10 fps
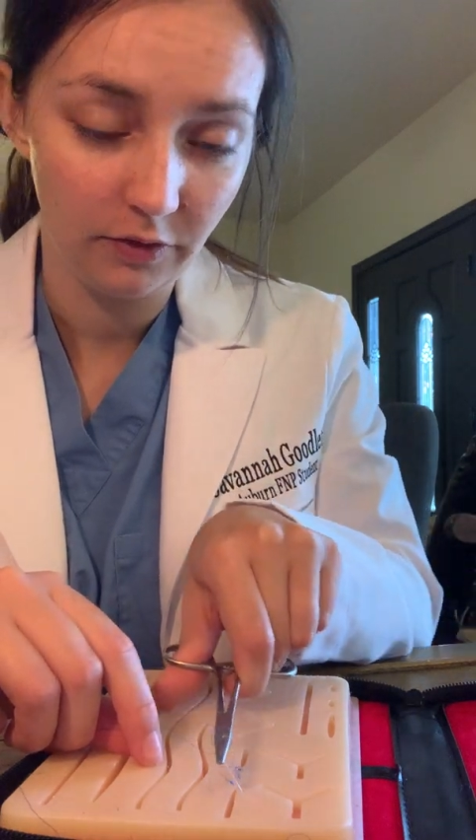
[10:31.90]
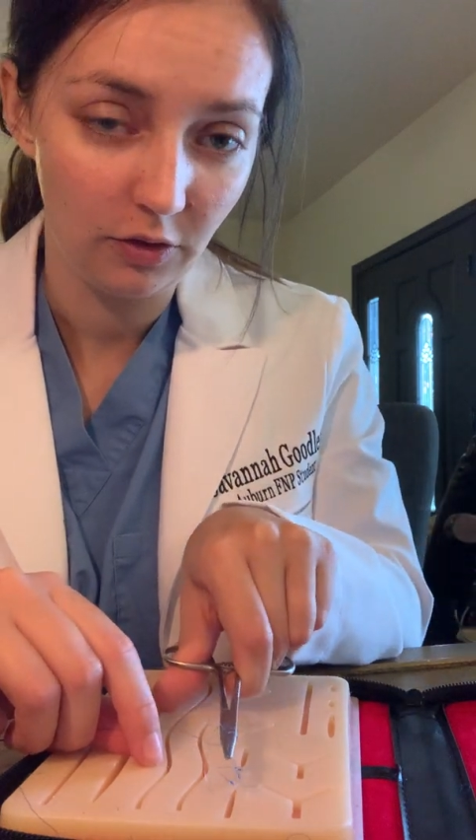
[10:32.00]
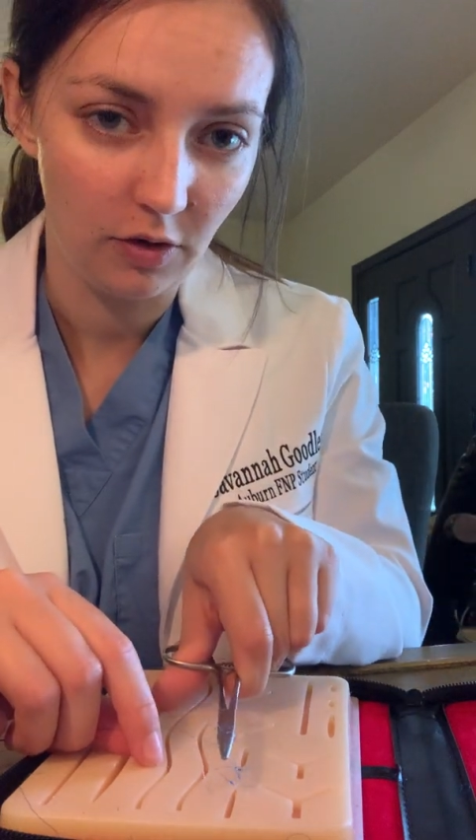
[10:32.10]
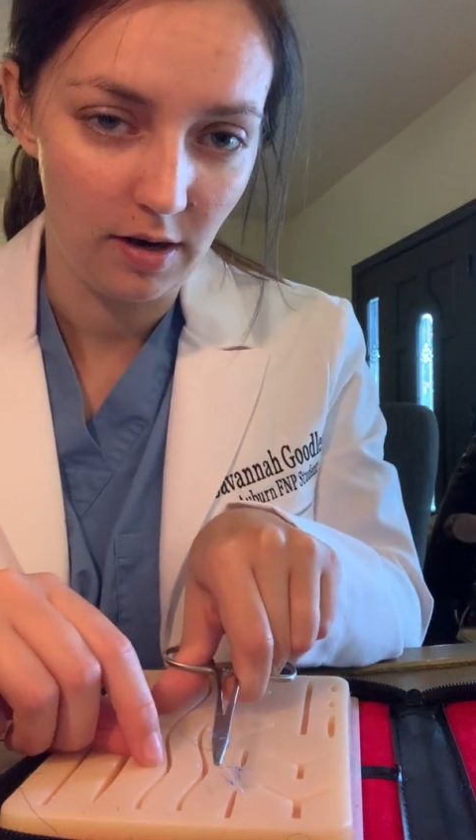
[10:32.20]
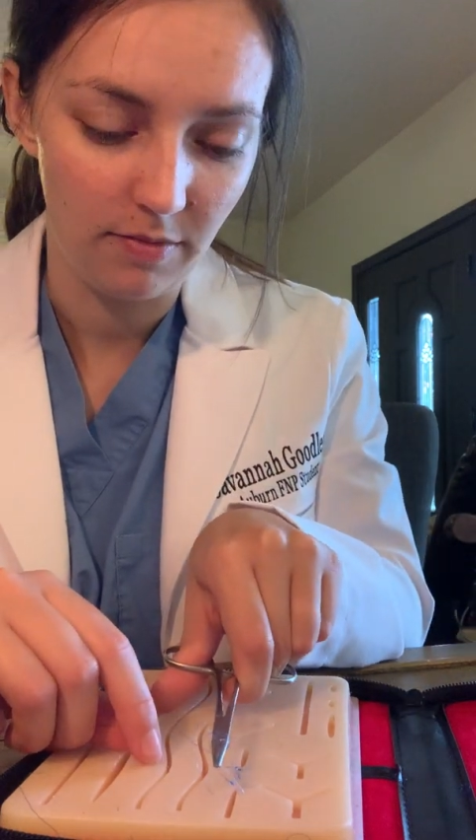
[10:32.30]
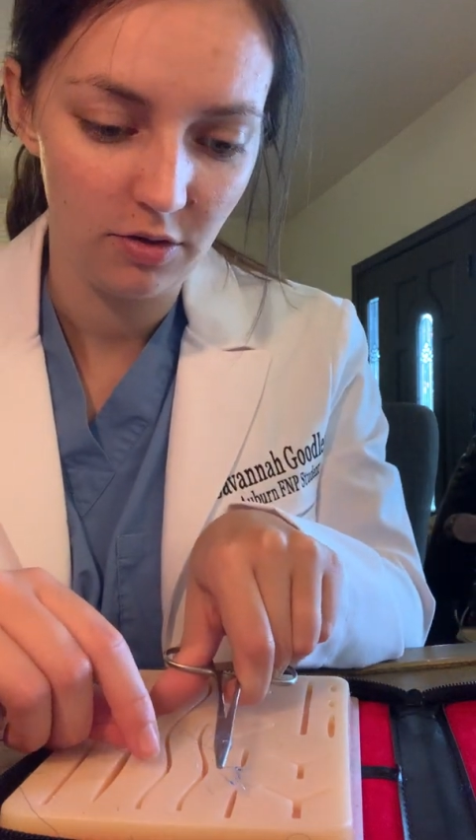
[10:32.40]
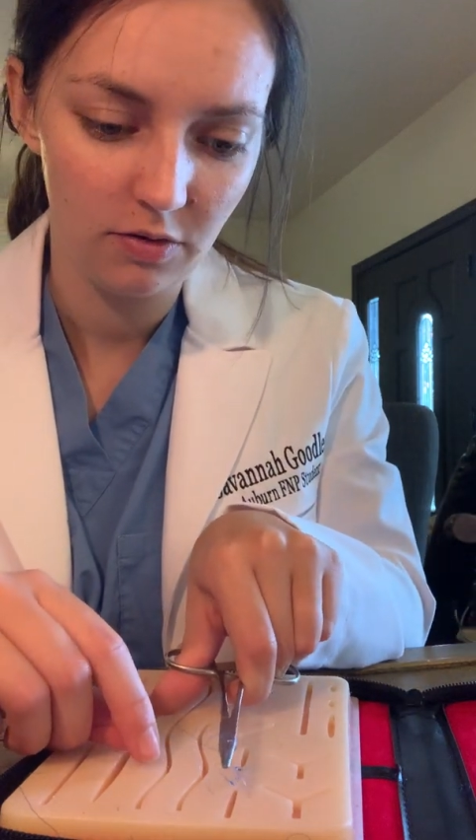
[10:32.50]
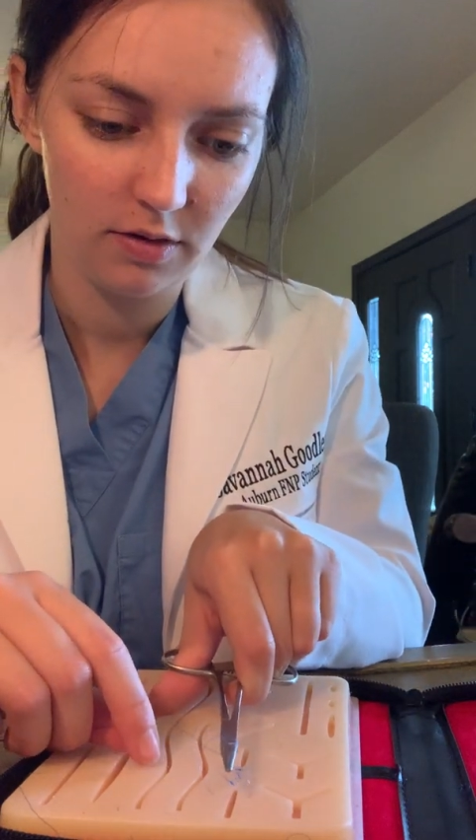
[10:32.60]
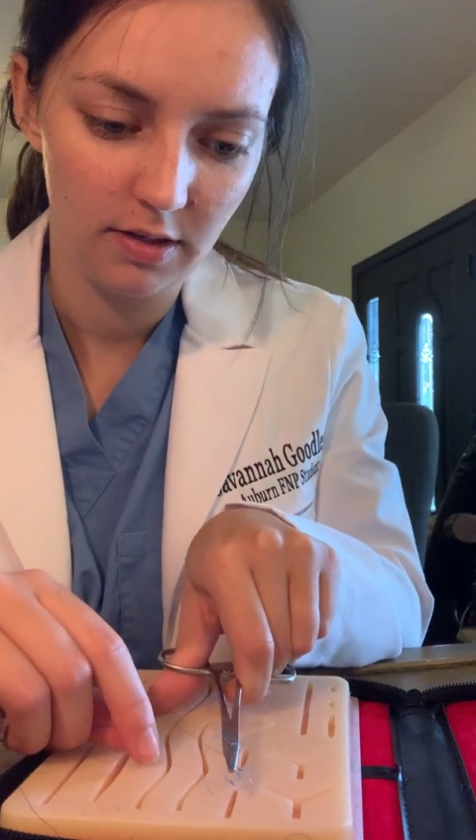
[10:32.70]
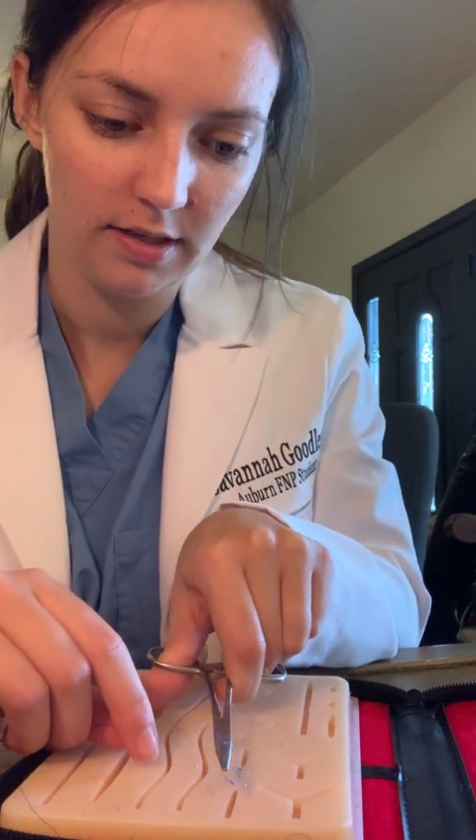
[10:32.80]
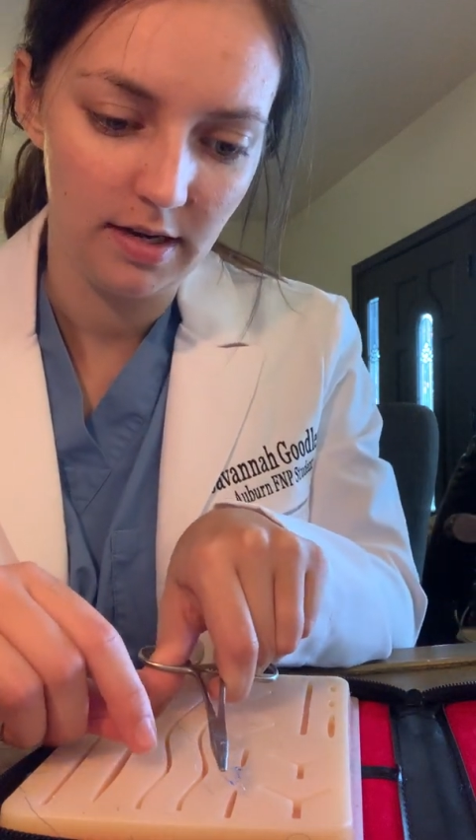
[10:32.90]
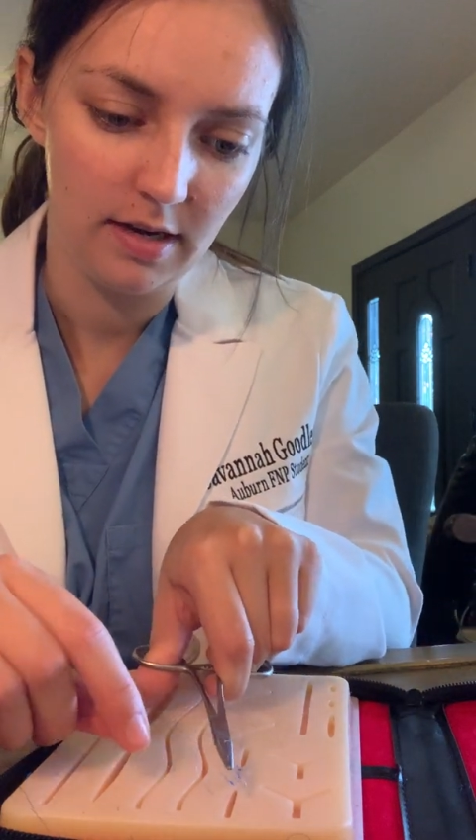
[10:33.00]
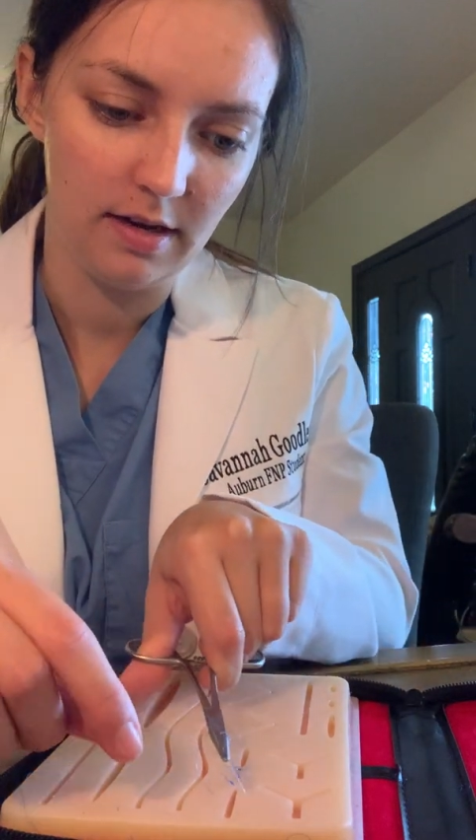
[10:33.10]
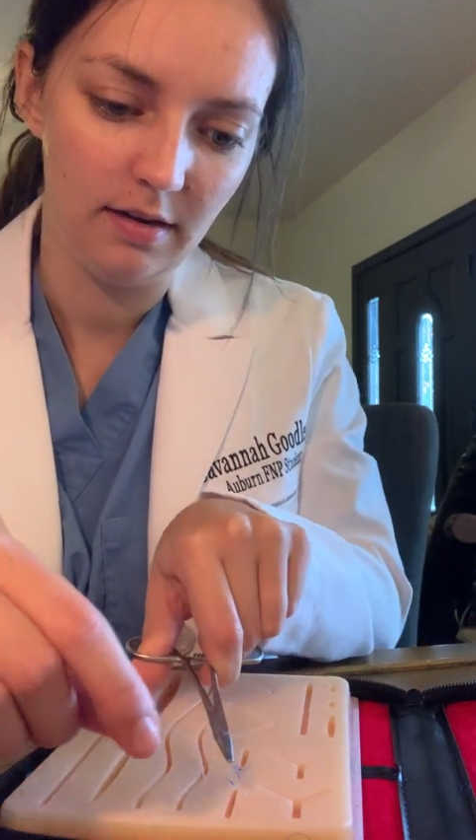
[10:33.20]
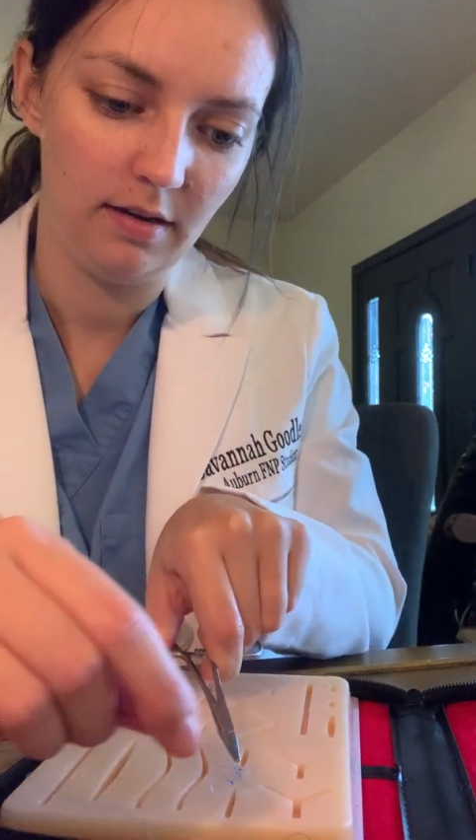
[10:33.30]
Grab the short
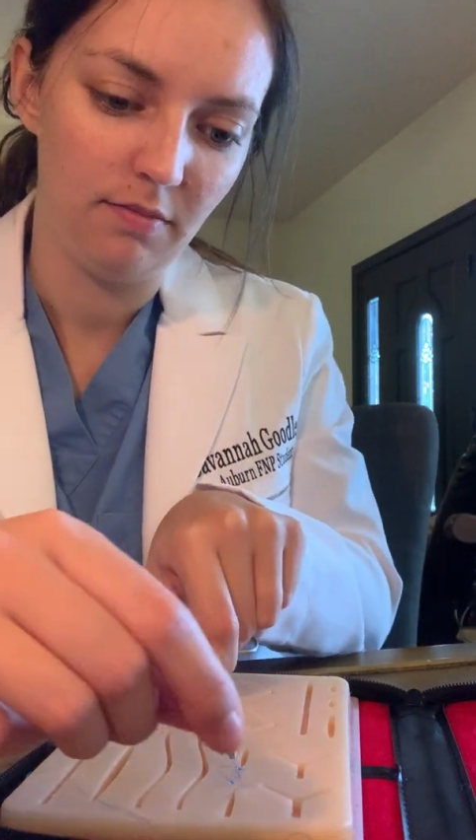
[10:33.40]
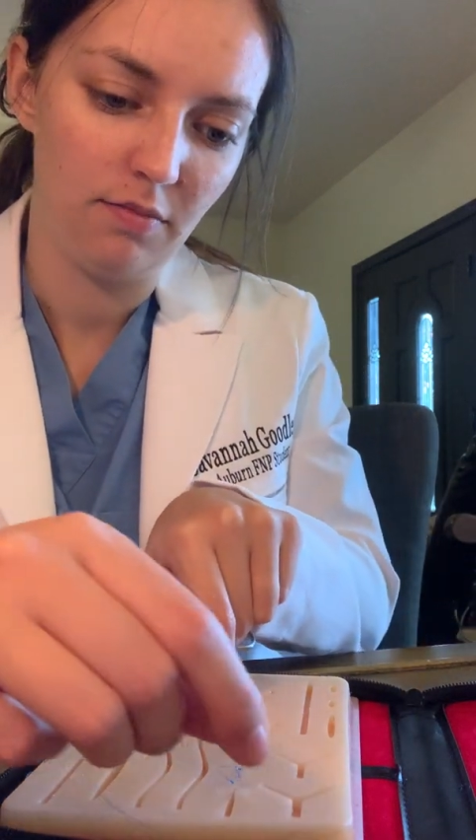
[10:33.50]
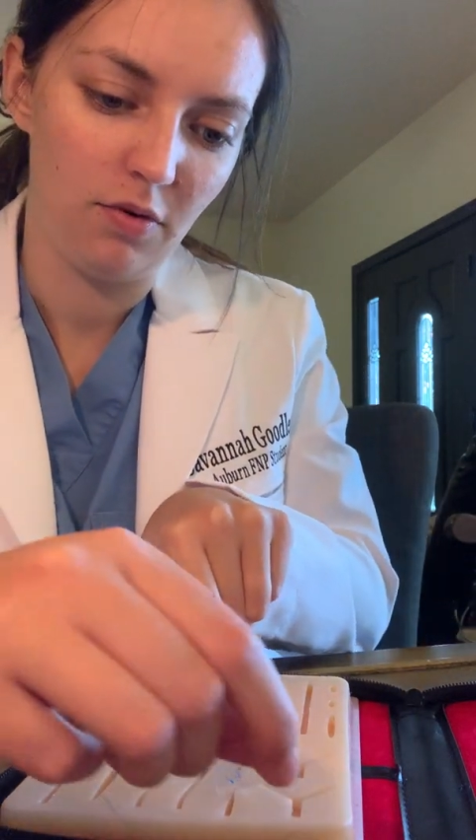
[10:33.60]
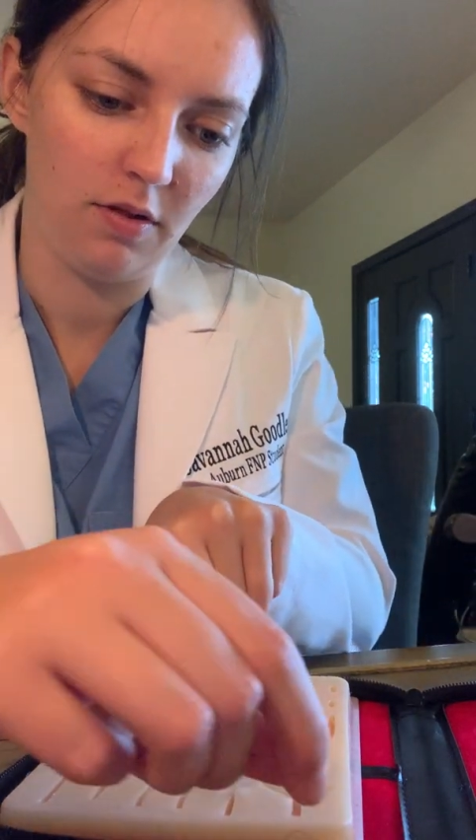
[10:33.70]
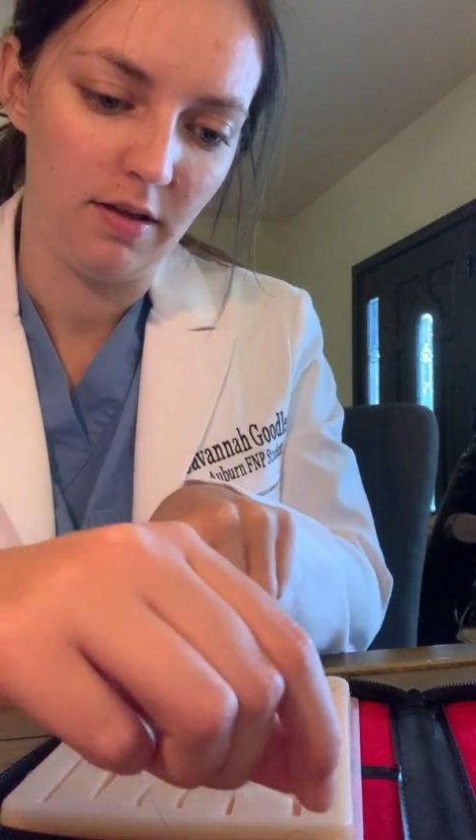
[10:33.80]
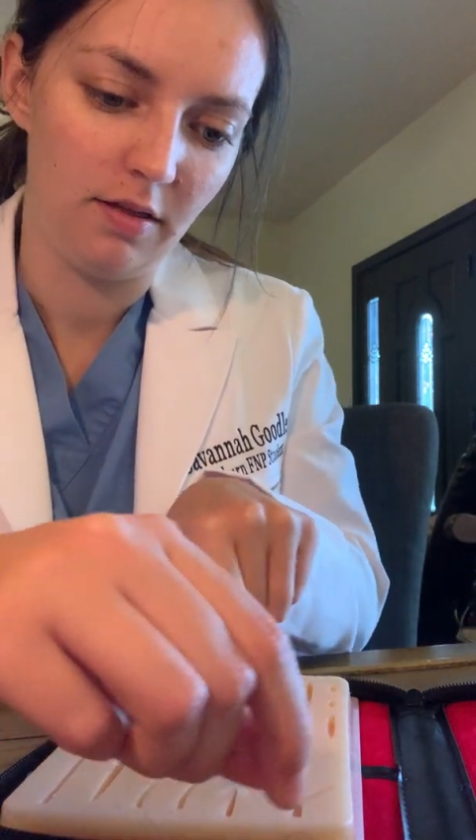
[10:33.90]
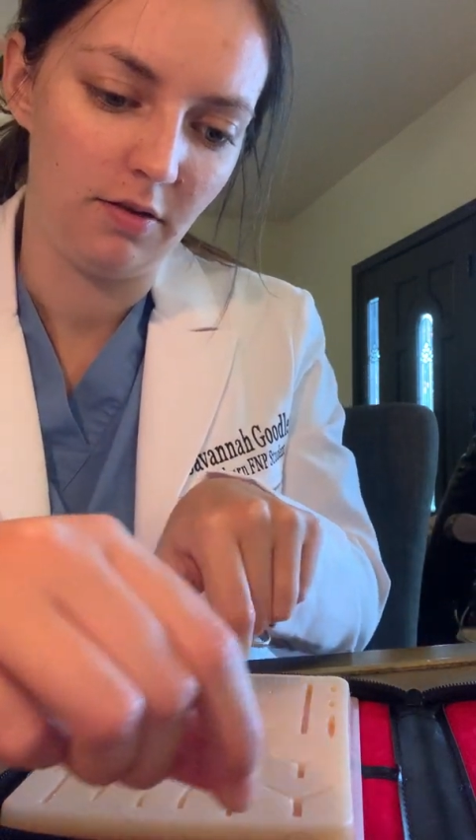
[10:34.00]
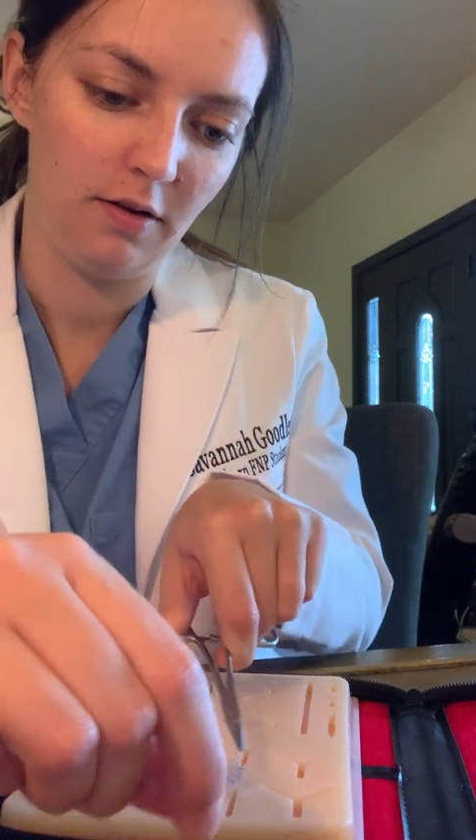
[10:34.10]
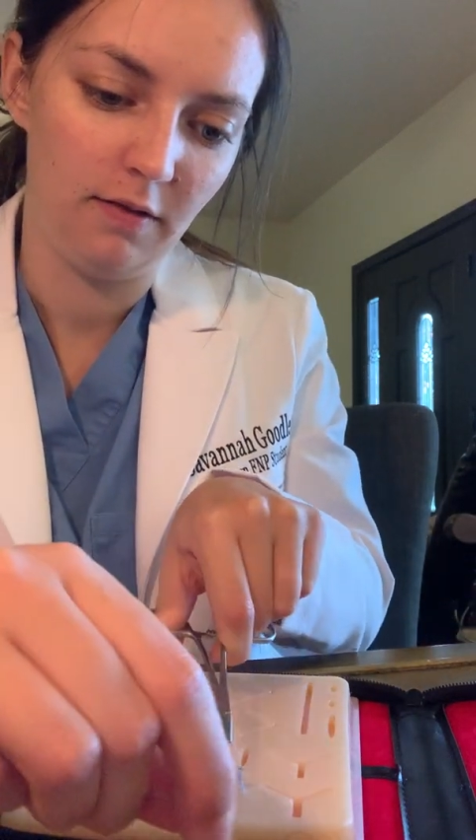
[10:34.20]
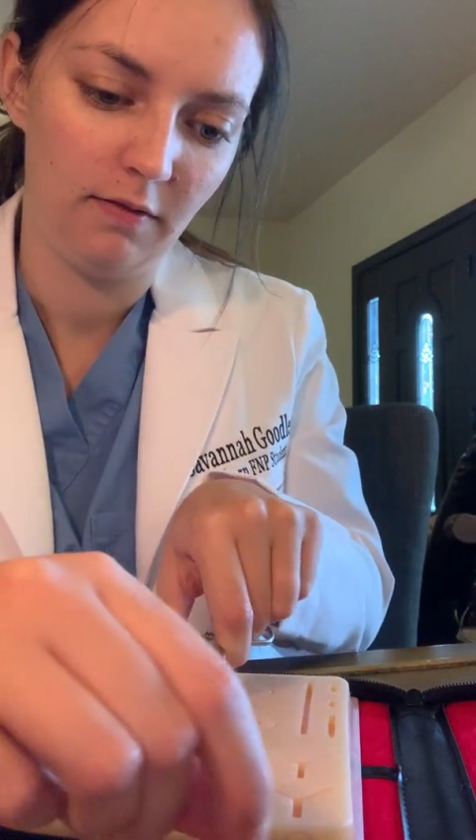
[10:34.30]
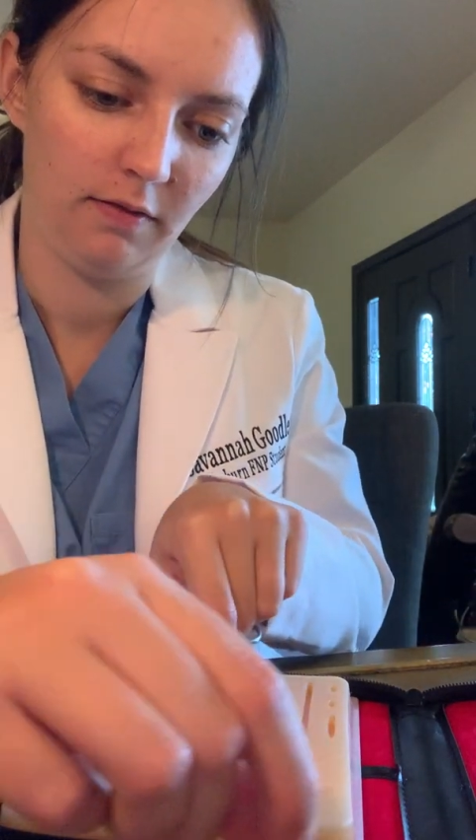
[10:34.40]
side and pull it through.